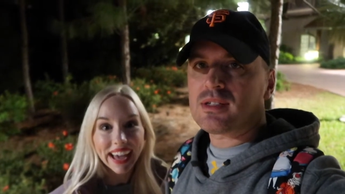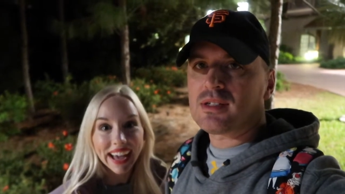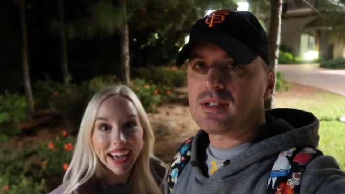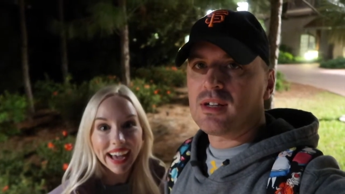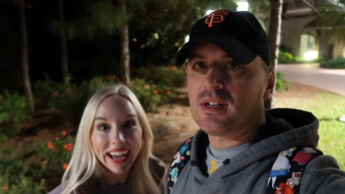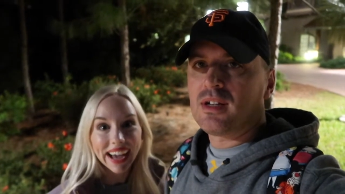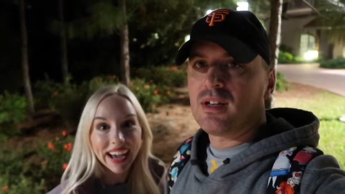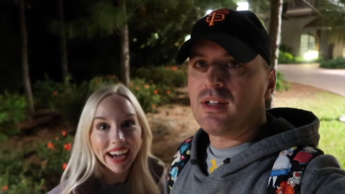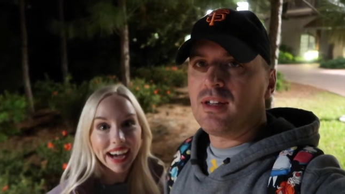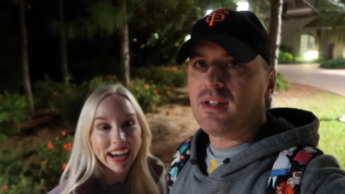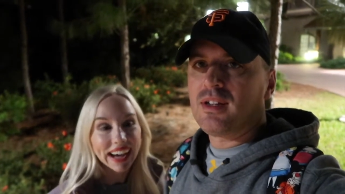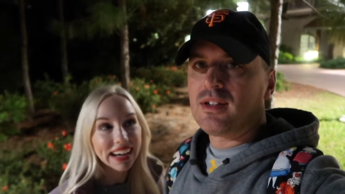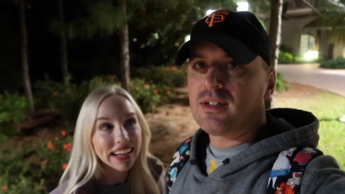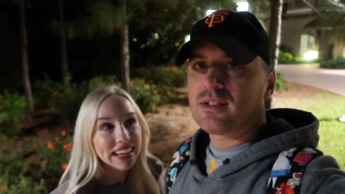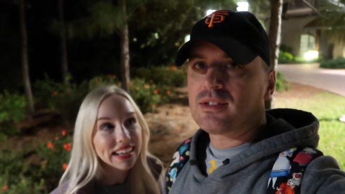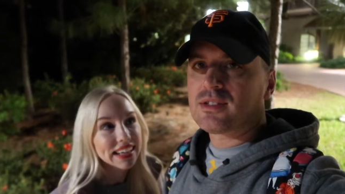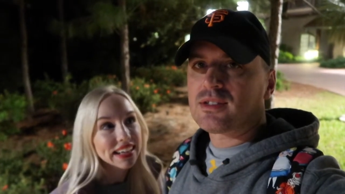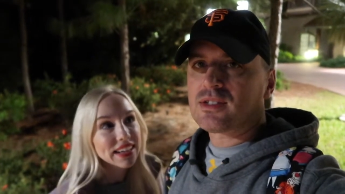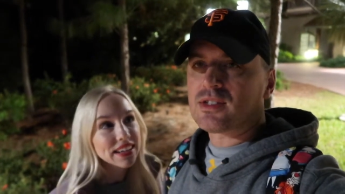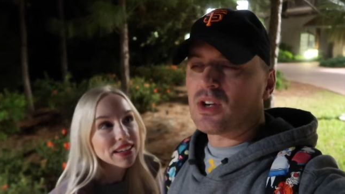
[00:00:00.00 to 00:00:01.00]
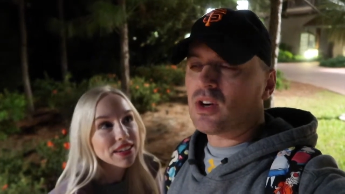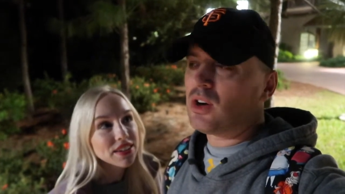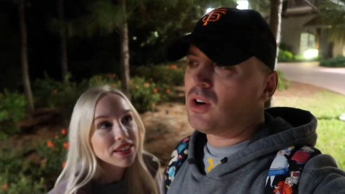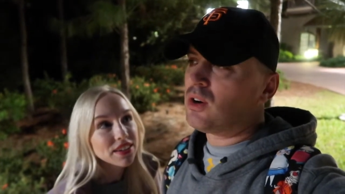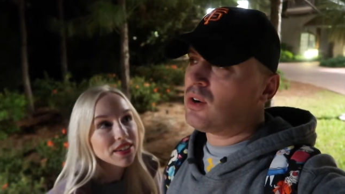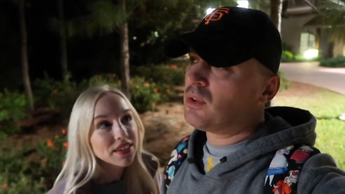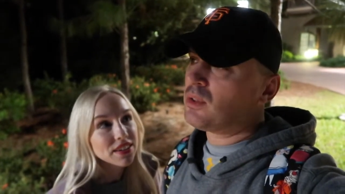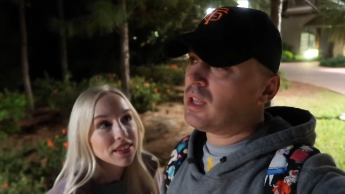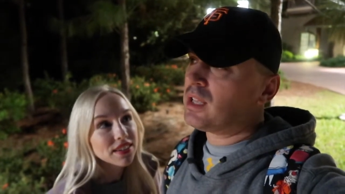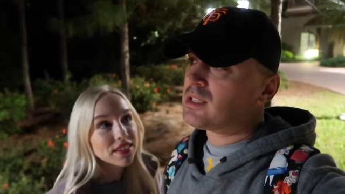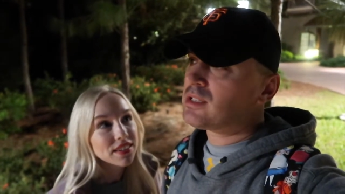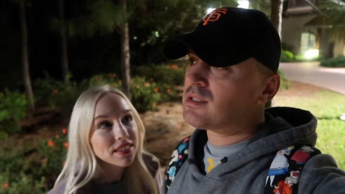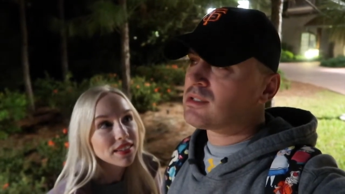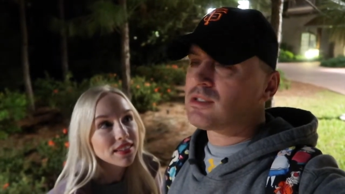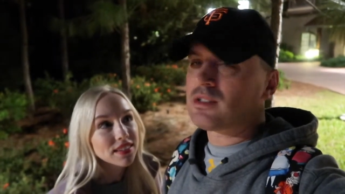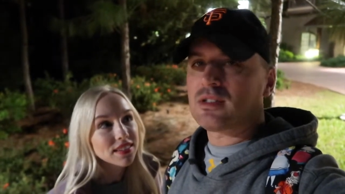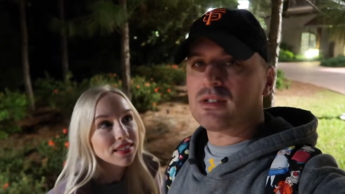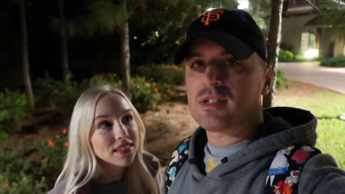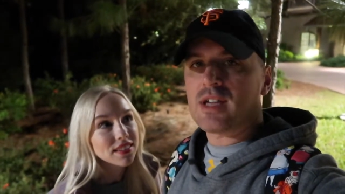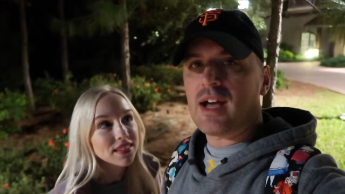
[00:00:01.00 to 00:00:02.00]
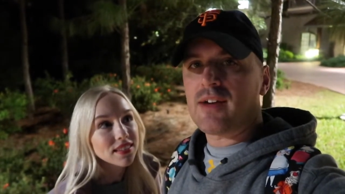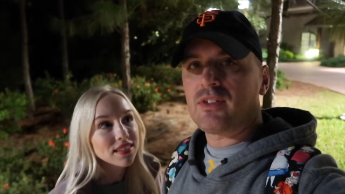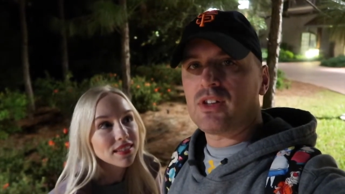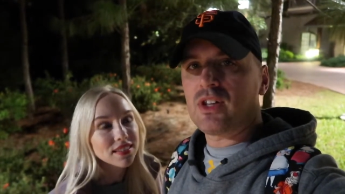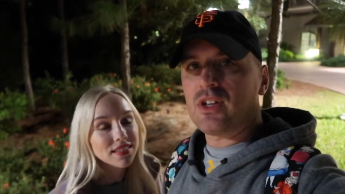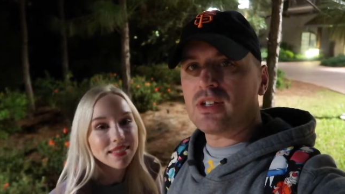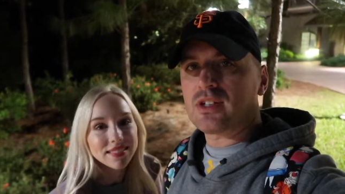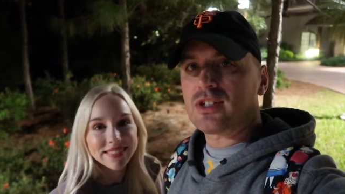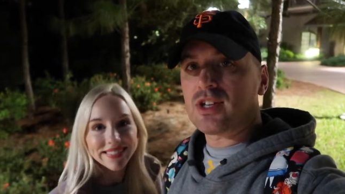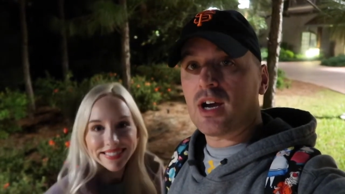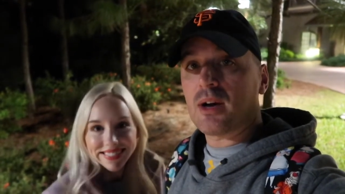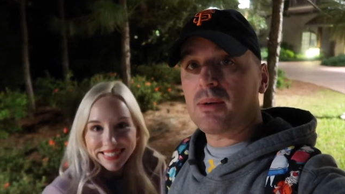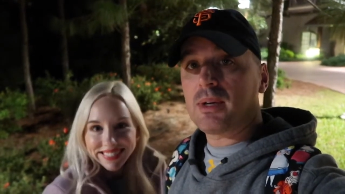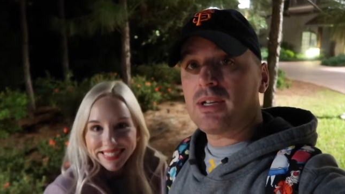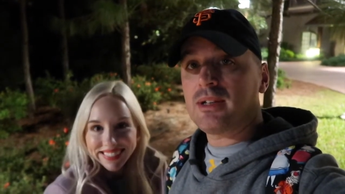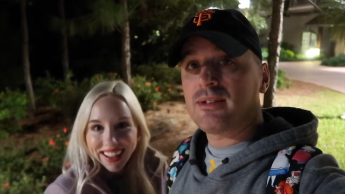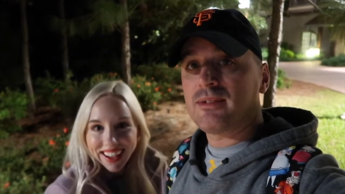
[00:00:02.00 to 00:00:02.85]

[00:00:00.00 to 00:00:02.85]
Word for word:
Speaker 1: Yeah. So let's just have a look, shall we?